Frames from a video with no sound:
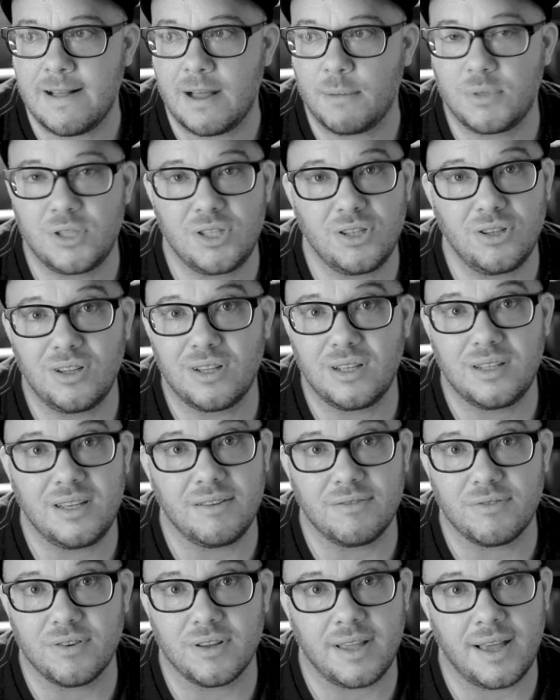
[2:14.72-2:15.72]
I'm still
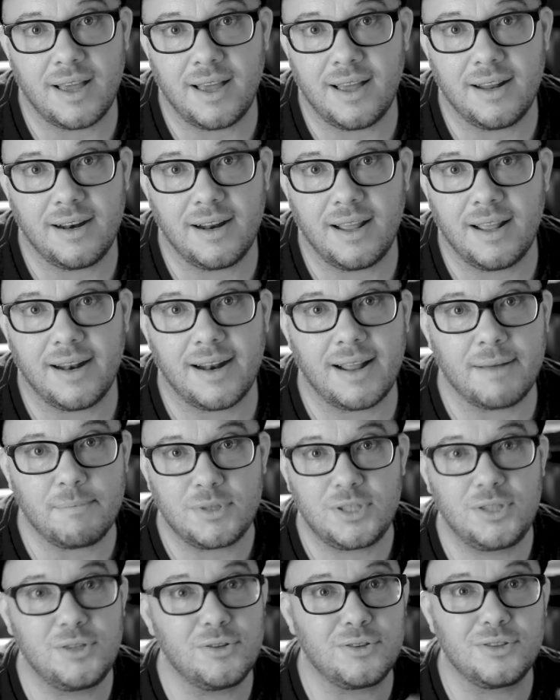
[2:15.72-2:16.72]
looking for that, and I'm
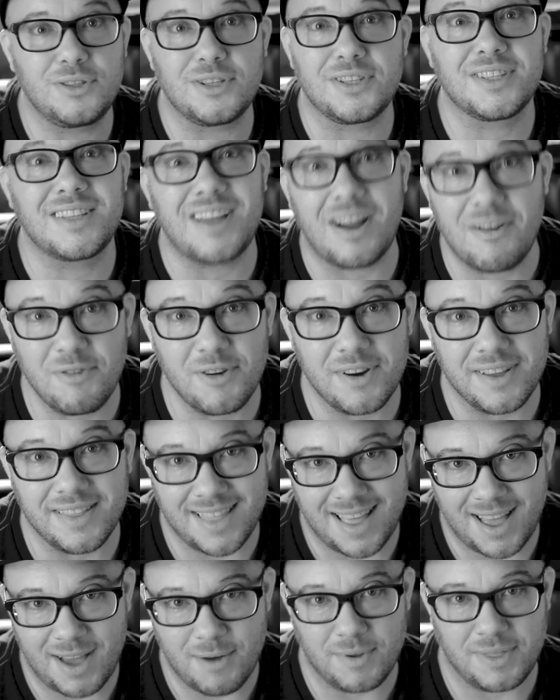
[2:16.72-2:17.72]
still
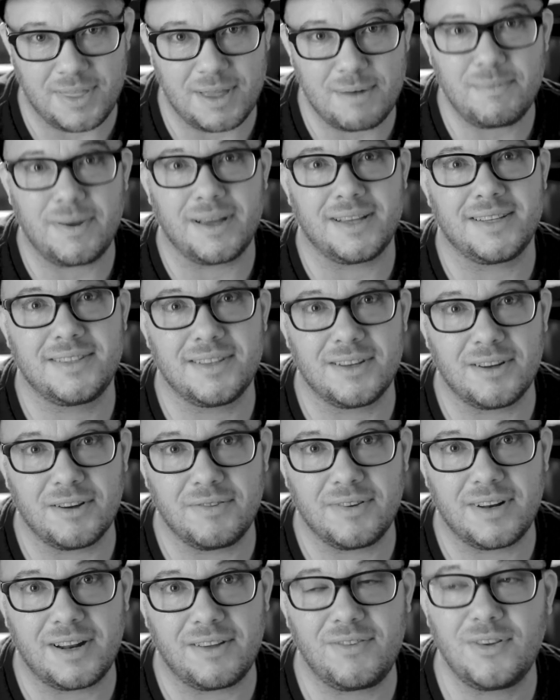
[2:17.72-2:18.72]
discovering that within
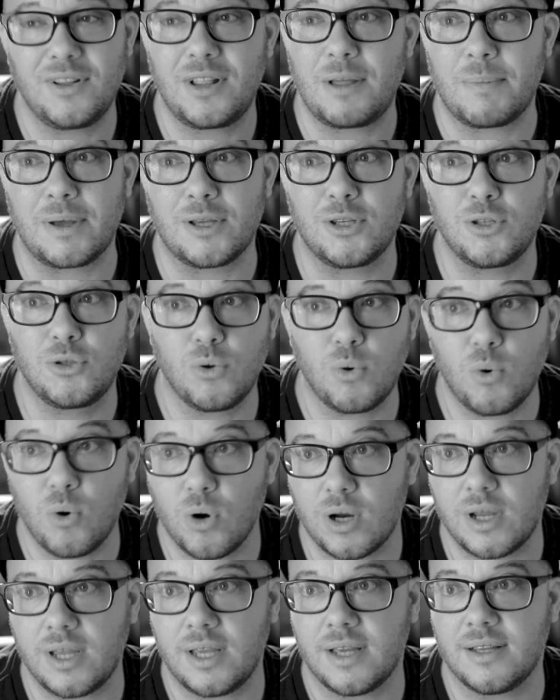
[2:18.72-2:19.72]
myself. And I feel like my
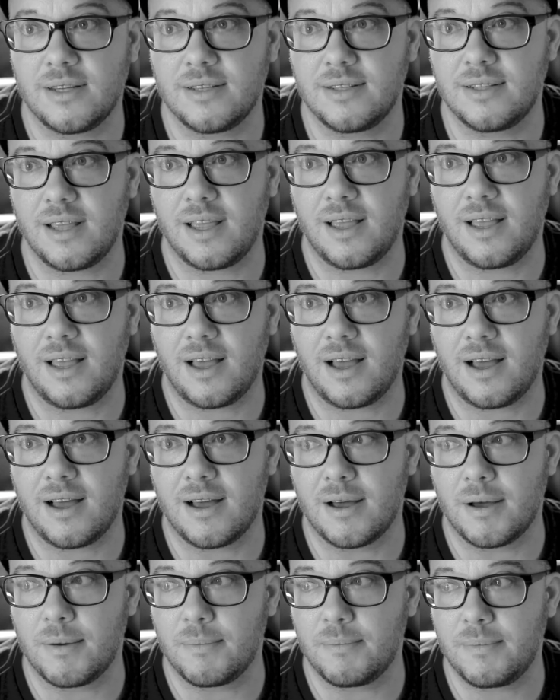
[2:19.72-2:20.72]
story is
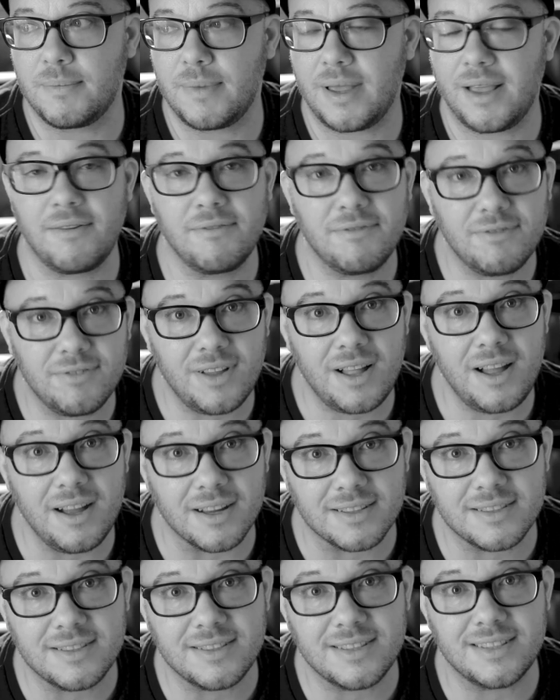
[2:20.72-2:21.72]
in
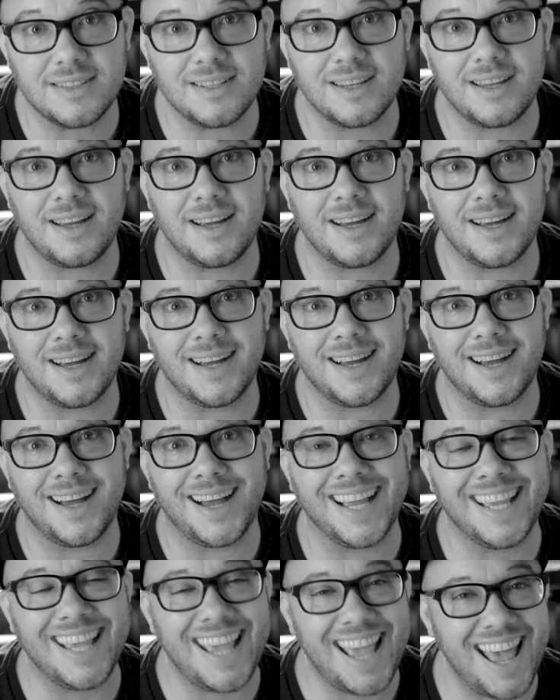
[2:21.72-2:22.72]
flux
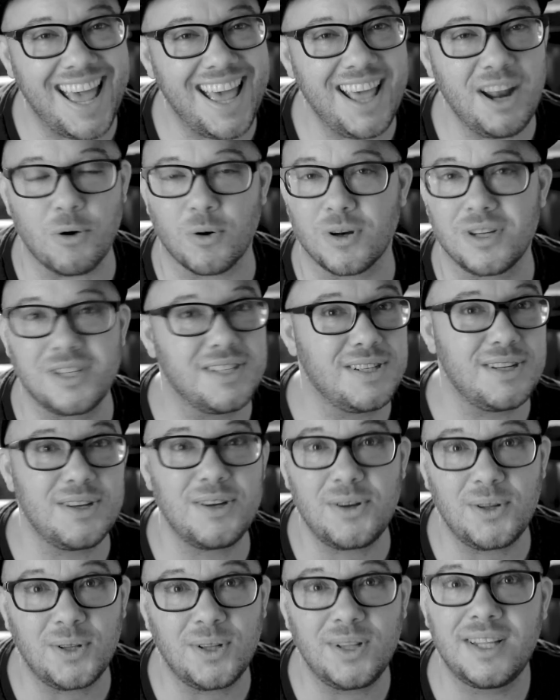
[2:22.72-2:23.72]
again, or
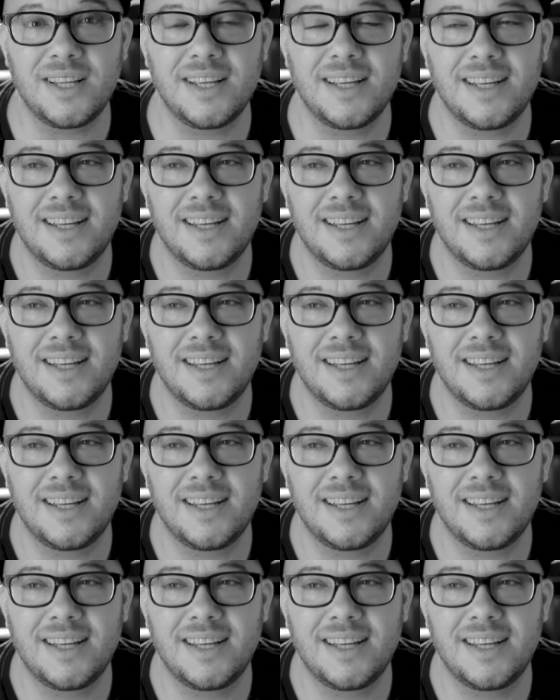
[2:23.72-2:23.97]
still.